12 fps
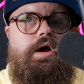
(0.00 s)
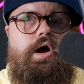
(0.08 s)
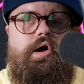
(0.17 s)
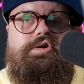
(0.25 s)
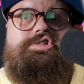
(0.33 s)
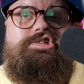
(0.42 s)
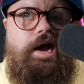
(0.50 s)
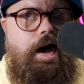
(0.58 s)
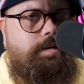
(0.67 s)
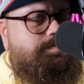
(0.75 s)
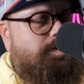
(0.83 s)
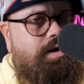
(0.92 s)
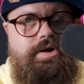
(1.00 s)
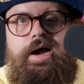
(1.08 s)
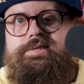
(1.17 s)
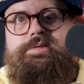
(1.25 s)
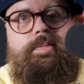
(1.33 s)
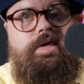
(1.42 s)
our jobs are
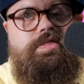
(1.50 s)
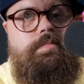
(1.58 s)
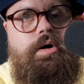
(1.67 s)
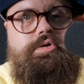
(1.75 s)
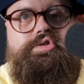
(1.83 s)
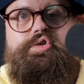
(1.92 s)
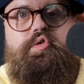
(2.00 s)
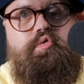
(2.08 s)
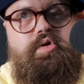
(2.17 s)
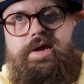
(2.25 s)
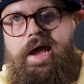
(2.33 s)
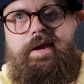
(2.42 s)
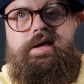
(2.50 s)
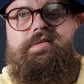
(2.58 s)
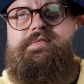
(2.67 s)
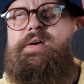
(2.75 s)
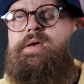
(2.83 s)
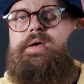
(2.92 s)
not to be the most
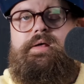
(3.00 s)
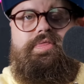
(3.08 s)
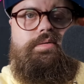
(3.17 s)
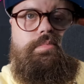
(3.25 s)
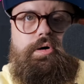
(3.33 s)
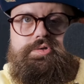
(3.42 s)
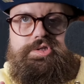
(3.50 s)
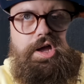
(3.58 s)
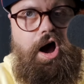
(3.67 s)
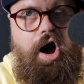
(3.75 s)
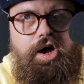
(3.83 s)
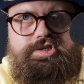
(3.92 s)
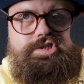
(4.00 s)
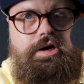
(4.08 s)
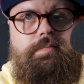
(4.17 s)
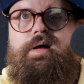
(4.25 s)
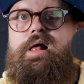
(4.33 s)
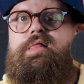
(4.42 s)
creative, the most
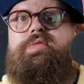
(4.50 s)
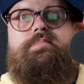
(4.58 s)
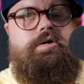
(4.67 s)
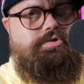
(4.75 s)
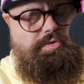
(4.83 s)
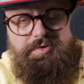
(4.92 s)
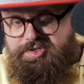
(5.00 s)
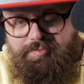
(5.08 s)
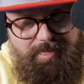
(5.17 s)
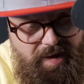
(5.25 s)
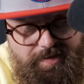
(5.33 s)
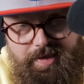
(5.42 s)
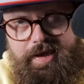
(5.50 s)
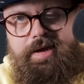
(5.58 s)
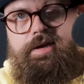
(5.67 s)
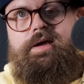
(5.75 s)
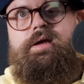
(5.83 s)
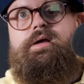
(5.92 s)
awesome, the most
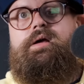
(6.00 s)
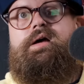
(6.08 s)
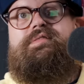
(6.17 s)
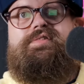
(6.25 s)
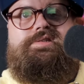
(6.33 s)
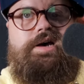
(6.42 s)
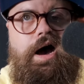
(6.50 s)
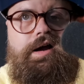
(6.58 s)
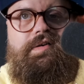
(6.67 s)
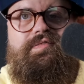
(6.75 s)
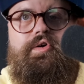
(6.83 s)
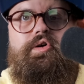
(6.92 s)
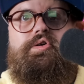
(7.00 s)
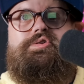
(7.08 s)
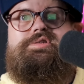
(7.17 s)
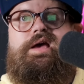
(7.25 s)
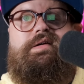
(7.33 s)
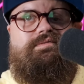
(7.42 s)
respected
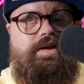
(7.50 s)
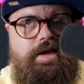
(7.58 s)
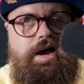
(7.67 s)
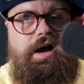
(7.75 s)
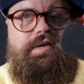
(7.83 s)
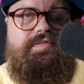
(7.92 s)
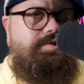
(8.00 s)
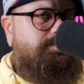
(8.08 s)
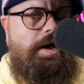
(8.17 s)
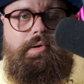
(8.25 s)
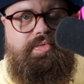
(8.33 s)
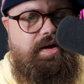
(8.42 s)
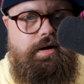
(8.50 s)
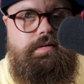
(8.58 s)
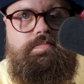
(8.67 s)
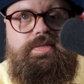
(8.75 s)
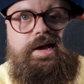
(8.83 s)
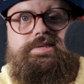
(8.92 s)
photographers and videographers out there.
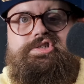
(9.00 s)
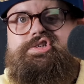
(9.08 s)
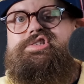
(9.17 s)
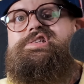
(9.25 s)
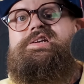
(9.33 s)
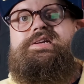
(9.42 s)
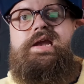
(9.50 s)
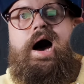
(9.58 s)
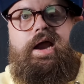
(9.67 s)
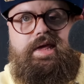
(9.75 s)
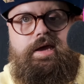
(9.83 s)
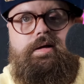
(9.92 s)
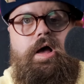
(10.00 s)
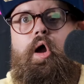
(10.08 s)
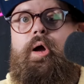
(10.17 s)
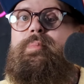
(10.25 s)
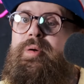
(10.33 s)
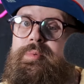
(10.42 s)
That's just not it.
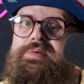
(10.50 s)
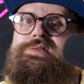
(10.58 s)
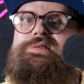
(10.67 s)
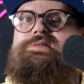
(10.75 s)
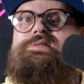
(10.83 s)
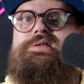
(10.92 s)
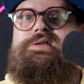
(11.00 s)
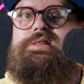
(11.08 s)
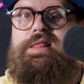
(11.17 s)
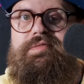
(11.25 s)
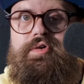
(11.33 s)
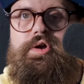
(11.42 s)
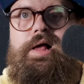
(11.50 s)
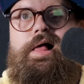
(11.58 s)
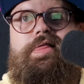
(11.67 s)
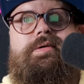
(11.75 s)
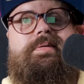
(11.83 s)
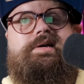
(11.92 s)
Our purpose is to deliver
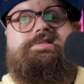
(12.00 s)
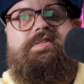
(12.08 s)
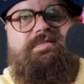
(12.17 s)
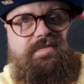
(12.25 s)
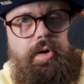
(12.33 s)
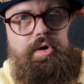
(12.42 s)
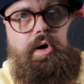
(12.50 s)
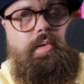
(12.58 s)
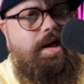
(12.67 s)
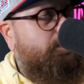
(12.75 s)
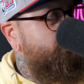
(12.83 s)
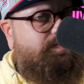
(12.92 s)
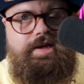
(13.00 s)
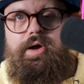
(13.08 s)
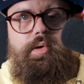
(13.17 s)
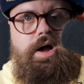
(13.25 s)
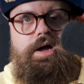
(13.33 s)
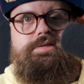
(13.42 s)
the best photo and video
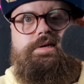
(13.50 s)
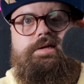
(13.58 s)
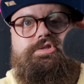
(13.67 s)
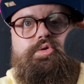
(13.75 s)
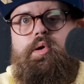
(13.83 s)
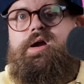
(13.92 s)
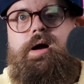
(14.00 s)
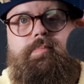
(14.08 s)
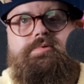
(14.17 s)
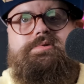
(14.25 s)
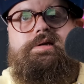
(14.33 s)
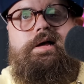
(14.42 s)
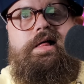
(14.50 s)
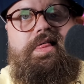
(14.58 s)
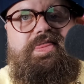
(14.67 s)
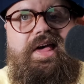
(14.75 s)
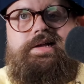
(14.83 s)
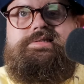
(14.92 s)
content to our couples.
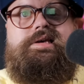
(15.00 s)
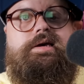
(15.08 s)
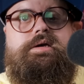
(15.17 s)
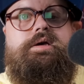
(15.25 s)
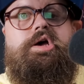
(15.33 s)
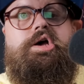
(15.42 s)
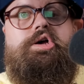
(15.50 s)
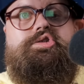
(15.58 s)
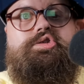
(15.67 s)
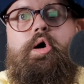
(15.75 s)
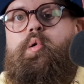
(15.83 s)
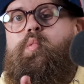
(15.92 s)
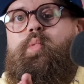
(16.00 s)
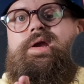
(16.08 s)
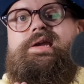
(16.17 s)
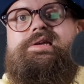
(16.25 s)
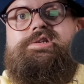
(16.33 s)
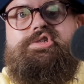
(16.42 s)
That's it. So we
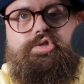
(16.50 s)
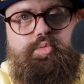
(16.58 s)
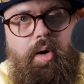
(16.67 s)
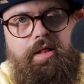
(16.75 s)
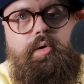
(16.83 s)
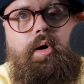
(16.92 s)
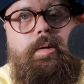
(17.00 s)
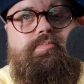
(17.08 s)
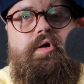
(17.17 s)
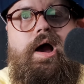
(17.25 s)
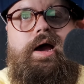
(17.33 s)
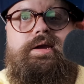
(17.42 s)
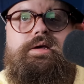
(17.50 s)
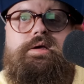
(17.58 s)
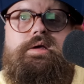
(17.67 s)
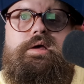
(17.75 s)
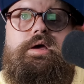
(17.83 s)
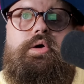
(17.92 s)
need to swallow our pride,
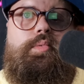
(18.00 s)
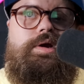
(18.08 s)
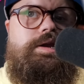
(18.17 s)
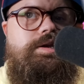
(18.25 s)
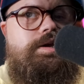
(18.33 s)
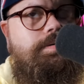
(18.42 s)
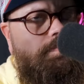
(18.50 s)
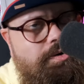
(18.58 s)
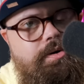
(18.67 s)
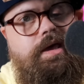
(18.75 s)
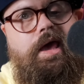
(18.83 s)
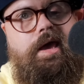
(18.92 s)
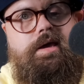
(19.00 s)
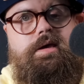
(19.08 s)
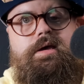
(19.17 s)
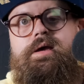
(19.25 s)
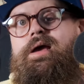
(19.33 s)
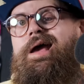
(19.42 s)
we need to communicate,
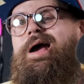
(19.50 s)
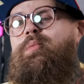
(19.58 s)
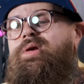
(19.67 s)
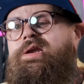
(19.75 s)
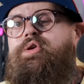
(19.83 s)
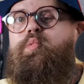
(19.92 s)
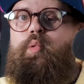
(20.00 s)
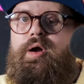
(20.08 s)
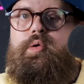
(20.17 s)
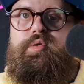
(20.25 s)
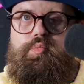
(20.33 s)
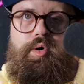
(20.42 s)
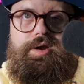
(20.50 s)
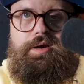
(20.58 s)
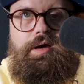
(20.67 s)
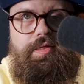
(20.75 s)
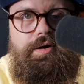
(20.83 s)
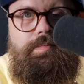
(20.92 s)
and we need to work with one
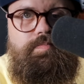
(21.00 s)
another.